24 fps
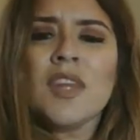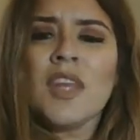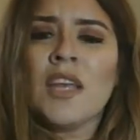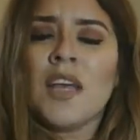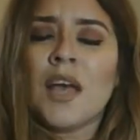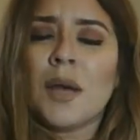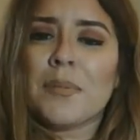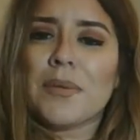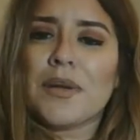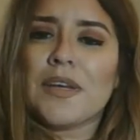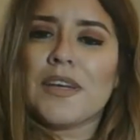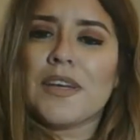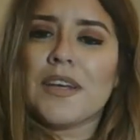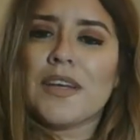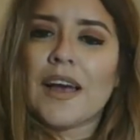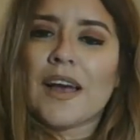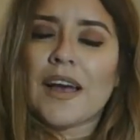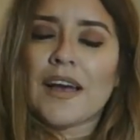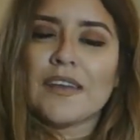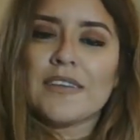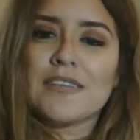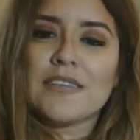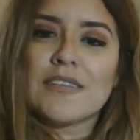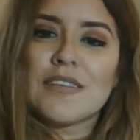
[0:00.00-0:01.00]
I'm gonna
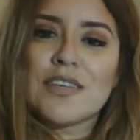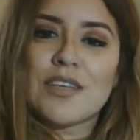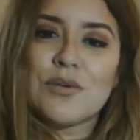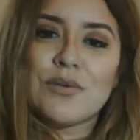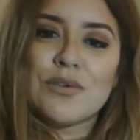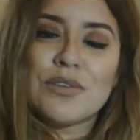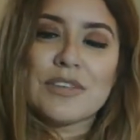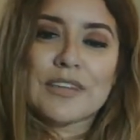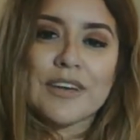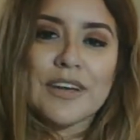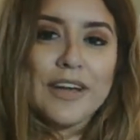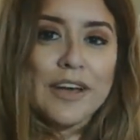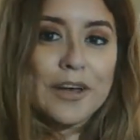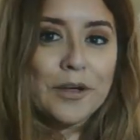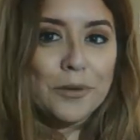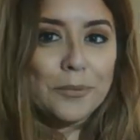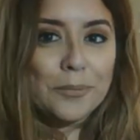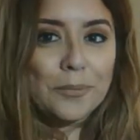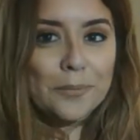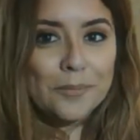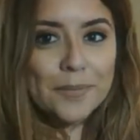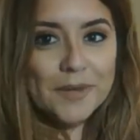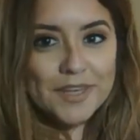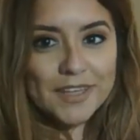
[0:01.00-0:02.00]
ask you to
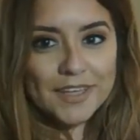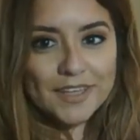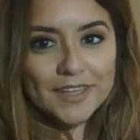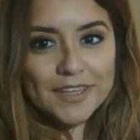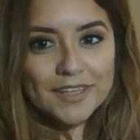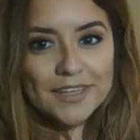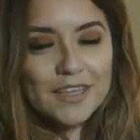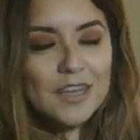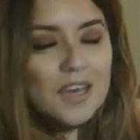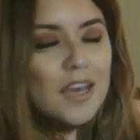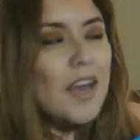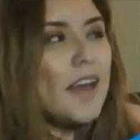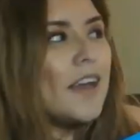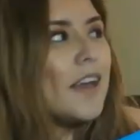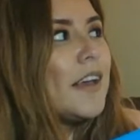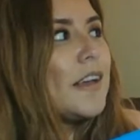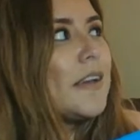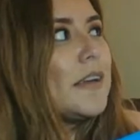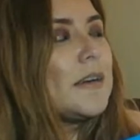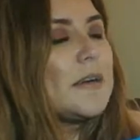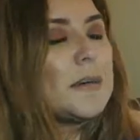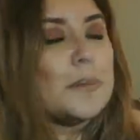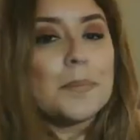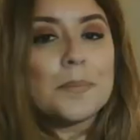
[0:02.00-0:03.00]
help me
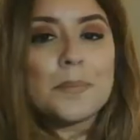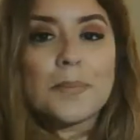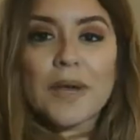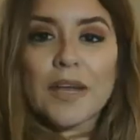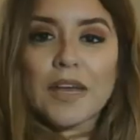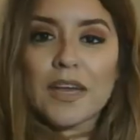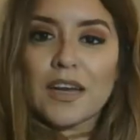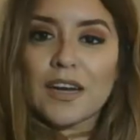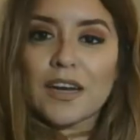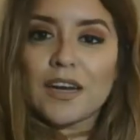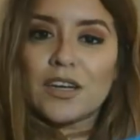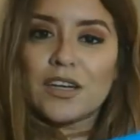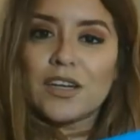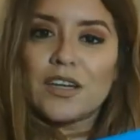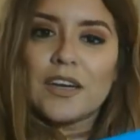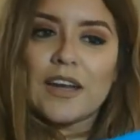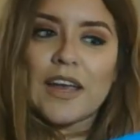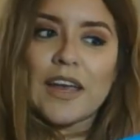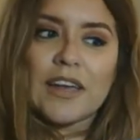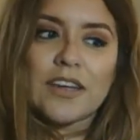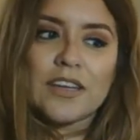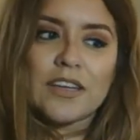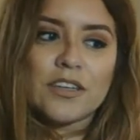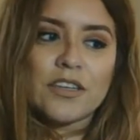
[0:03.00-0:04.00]
compare
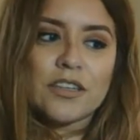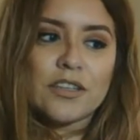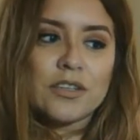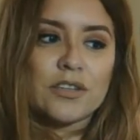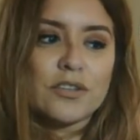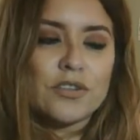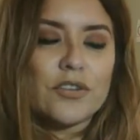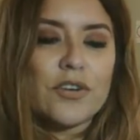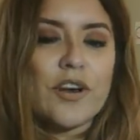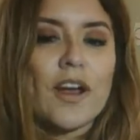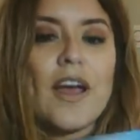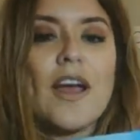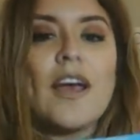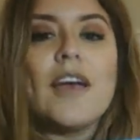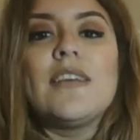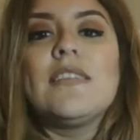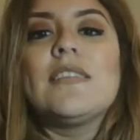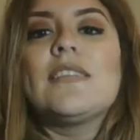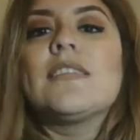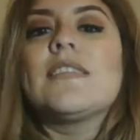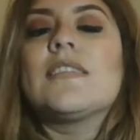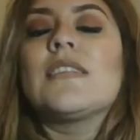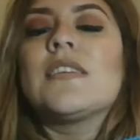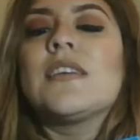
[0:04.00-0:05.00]
and
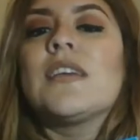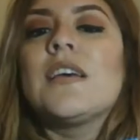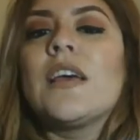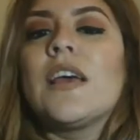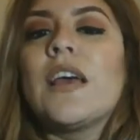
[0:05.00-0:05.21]
contrast